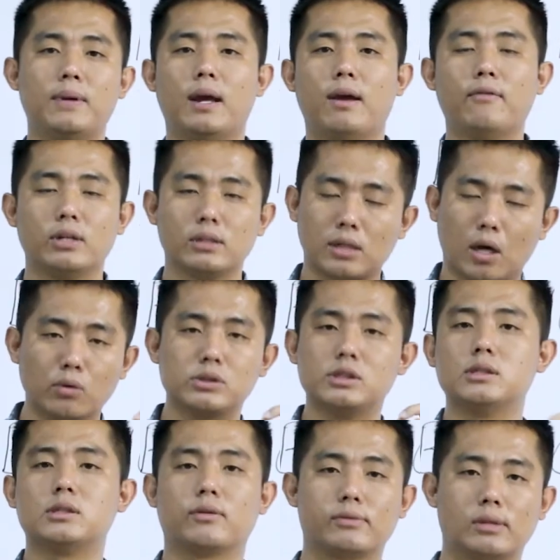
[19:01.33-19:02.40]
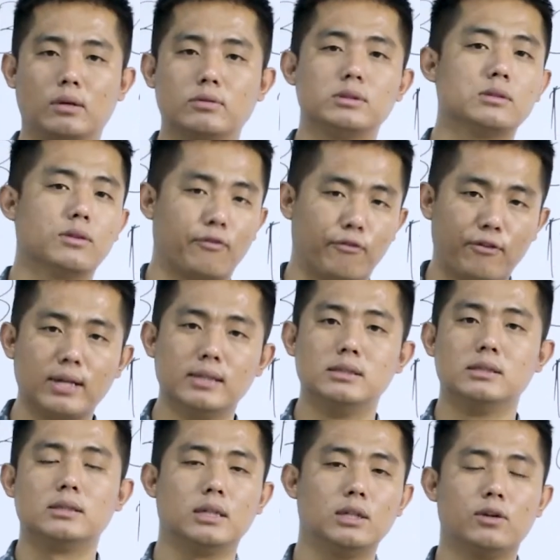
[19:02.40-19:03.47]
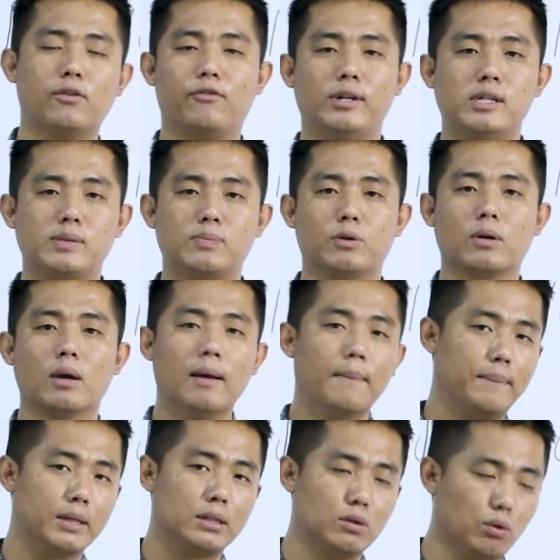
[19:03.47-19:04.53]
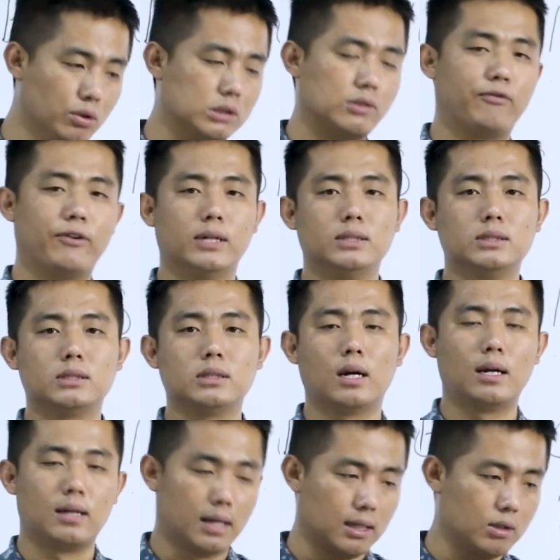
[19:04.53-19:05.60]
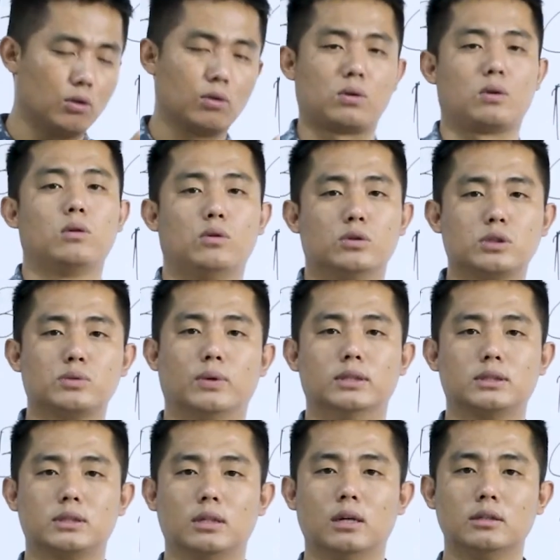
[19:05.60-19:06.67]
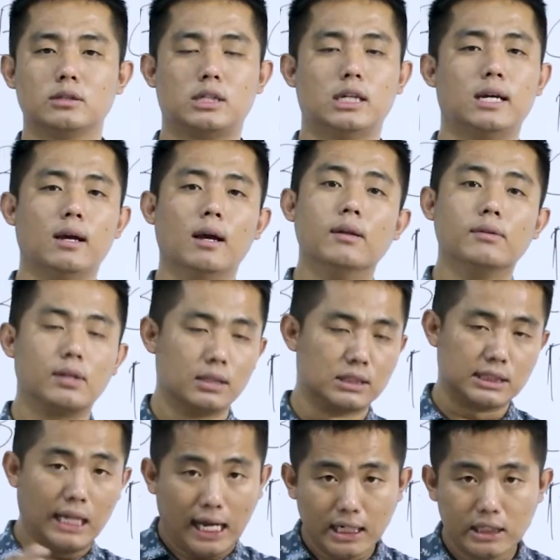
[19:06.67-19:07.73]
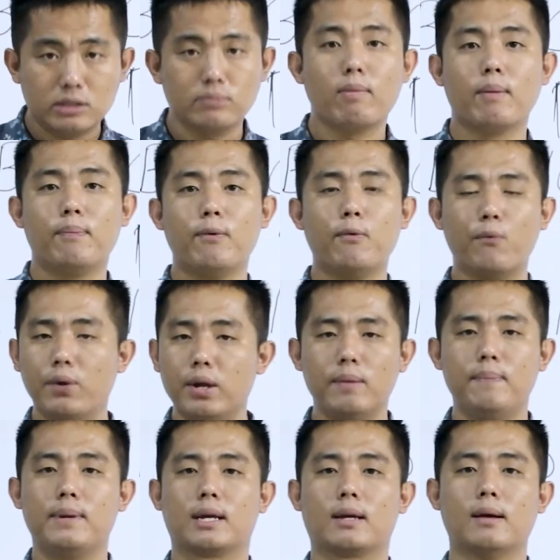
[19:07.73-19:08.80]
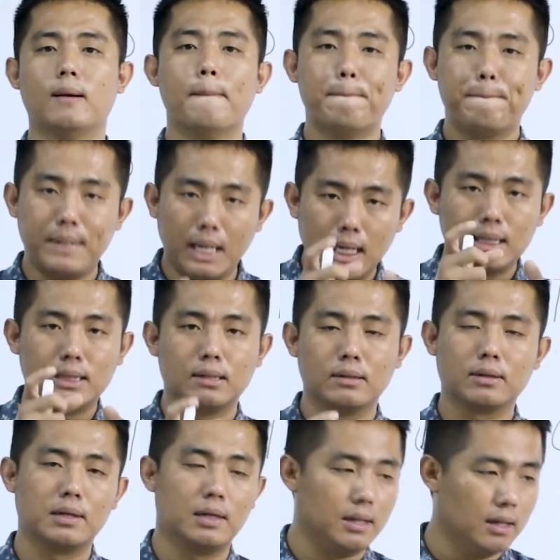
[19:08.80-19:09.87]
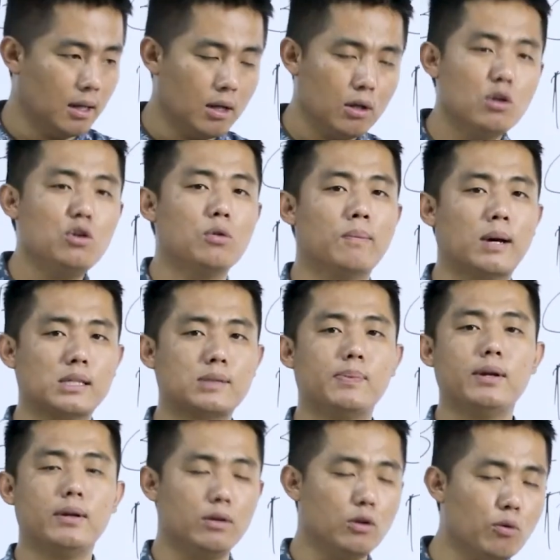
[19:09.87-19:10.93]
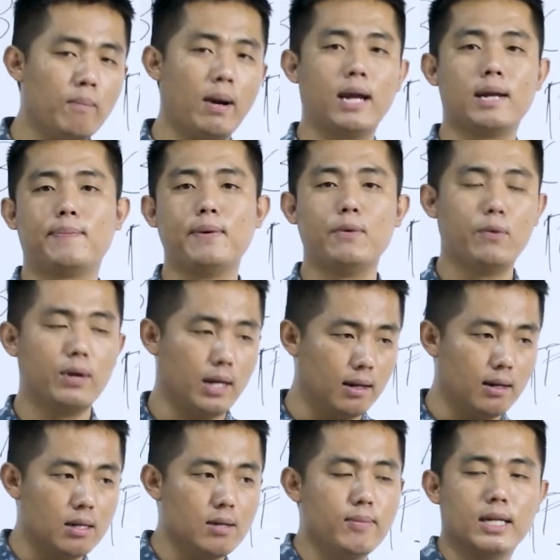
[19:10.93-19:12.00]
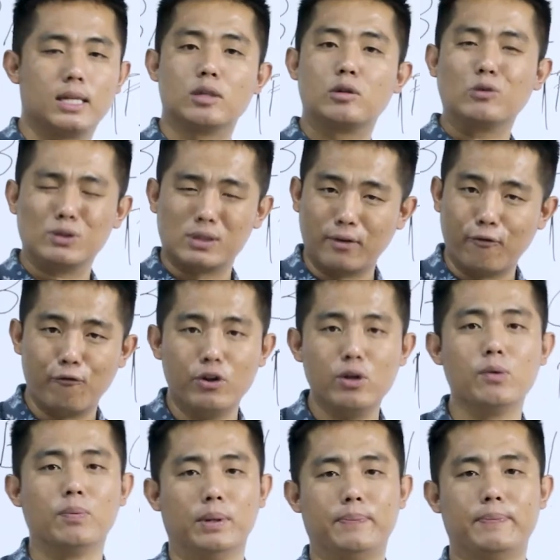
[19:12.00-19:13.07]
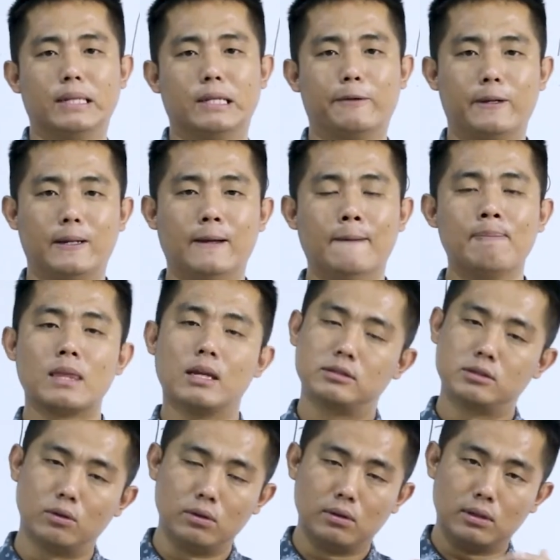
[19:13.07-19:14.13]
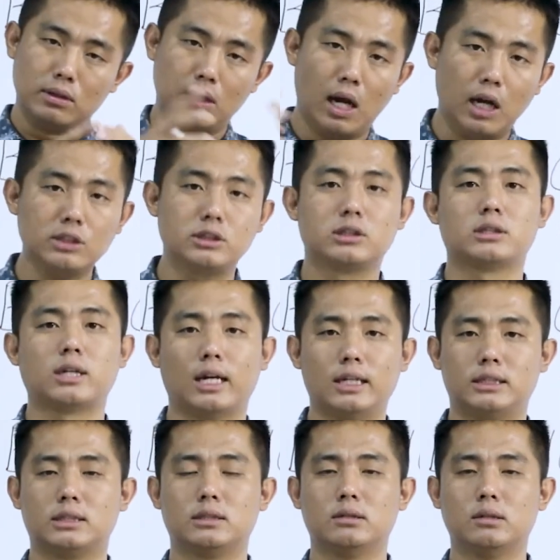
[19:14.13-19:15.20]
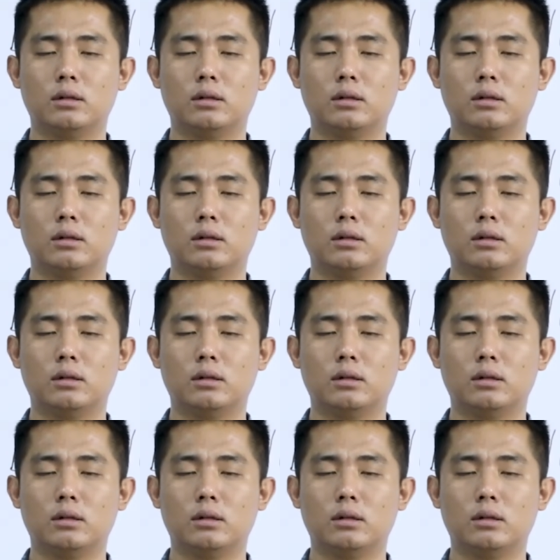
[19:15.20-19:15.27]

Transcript: be having thousands of friends in your Facebook, but those friends are not your close ones. See, the size may be very big, but, okay, you might be very intimate to some few people only. So, large size,